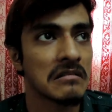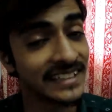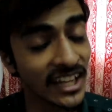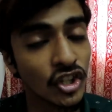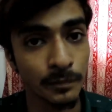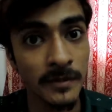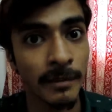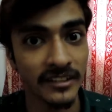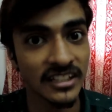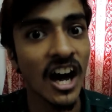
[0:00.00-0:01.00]
Like they could be
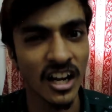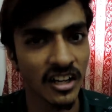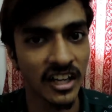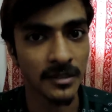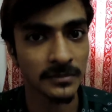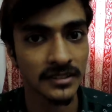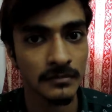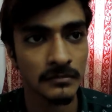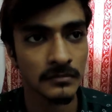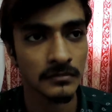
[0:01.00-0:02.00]
part of the Hunger
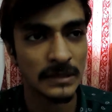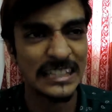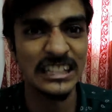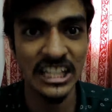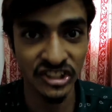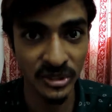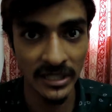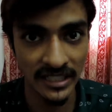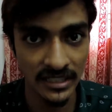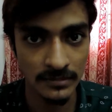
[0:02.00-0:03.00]
Games.
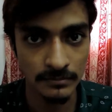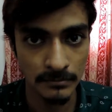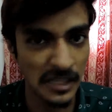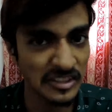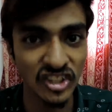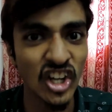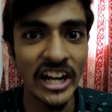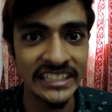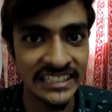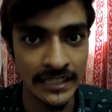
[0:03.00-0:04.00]
Literally. Because they're
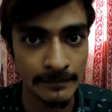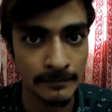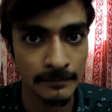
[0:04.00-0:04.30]
not eating.